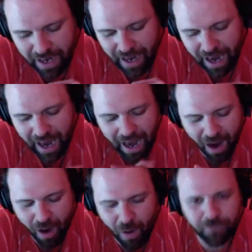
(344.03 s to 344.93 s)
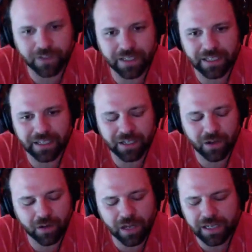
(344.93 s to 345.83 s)
hopefully,
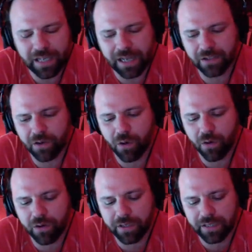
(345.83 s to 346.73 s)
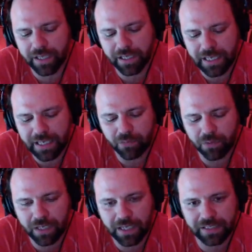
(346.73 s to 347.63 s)
Gundy kind of quoted that he
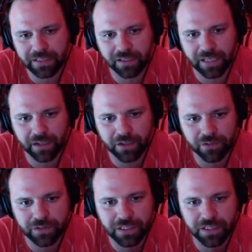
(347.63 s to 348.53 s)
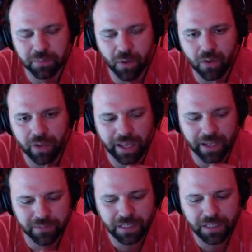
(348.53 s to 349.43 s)
really likes to let loose in these bowl
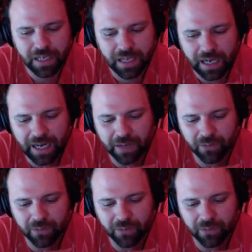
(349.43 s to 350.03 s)
games. Yeah. And